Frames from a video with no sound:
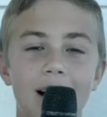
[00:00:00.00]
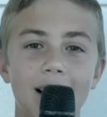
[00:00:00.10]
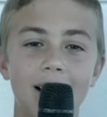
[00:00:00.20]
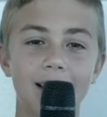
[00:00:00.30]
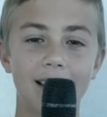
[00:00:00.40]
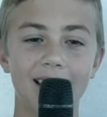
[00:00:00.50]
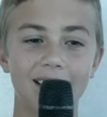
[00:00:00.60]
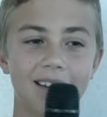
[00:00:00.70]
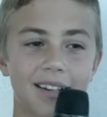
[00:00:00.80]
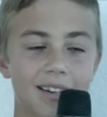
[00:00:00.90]
I
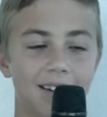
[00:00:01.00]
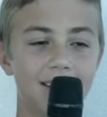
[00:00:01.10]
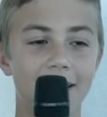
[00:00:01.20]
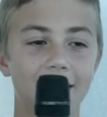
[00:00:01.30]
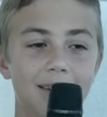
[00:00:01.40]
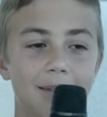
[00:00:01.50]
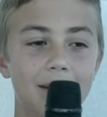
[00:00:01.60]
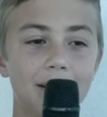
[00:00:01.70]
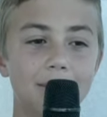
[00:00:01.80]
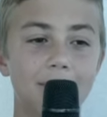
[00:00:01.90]
like uh,
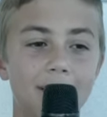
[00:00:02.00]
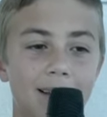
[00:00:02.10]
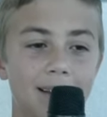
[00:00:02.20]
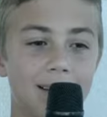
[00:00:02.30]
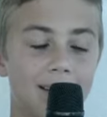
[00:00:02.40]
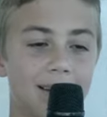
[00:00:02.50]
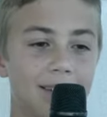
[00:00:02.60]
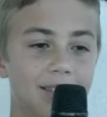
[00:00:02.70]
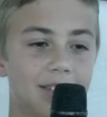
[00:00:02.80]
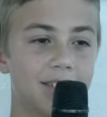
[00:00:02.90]
playing
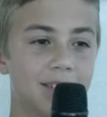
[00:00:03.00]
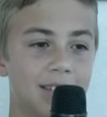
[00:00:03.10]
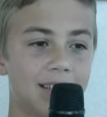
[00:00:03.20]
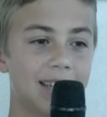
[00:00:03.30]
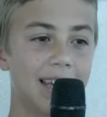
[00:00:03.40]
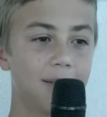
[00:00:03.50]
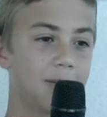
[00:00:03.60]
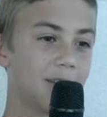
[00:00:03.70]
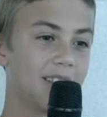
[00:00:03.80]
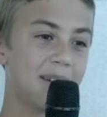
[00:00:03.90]
just
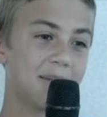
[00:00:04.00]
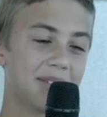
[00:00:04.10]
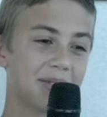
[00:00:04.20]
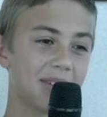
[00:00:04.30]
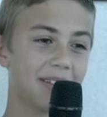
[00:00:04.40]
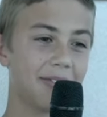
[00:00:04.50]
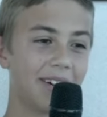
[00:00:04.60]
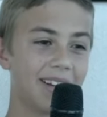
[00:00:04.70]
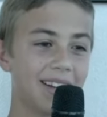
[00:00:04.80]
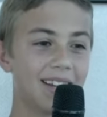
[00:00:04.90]
games with him. It's really
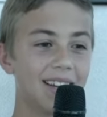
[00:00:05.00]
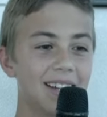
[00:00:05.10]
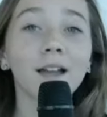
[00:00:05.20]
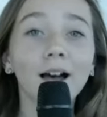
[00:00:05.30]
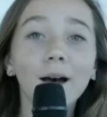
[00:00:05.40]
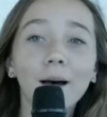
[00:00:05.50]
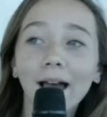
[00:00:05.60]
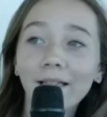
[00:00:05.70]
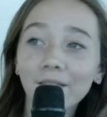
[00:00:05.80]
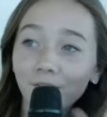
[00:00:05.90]
fun. Uh,
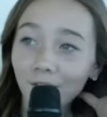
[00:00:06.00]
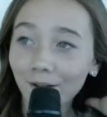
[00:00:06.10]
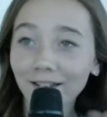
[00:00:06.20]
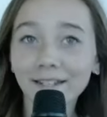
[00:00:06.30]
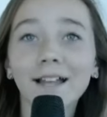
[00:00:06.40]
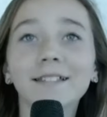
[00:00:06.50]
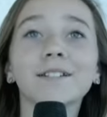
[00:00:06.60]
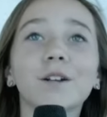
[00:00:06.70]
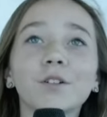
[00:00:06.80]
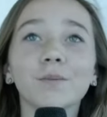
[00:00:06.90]
I love that my dad's
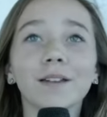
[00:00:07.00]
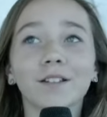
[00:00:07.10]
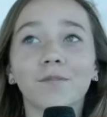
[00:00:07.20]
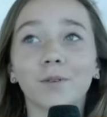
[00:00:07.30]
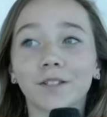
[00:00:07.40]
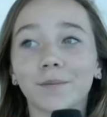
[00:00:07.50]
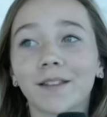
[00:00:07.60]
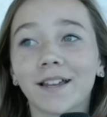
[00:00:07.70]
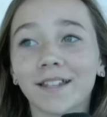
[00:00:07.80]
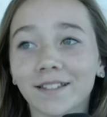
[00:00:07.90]
the coach of my softball team
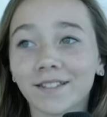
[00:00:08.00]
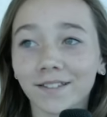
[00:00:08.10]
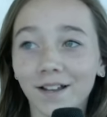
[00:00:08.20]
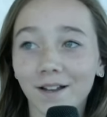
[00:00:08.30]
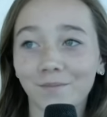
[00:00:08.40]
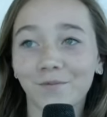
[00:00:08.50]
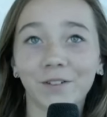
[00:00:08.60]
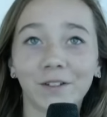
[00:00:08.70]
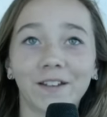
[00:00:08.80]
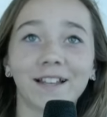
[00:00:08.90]
and that he's um,
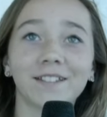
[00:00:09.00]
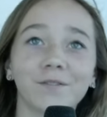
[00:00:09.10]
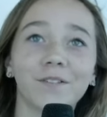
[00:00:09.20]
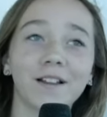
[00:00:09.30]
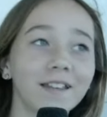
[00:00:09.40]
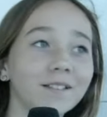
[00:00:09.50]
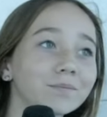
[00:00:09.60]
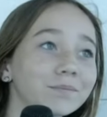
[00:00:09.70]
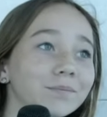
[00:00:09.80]
really nice and funny.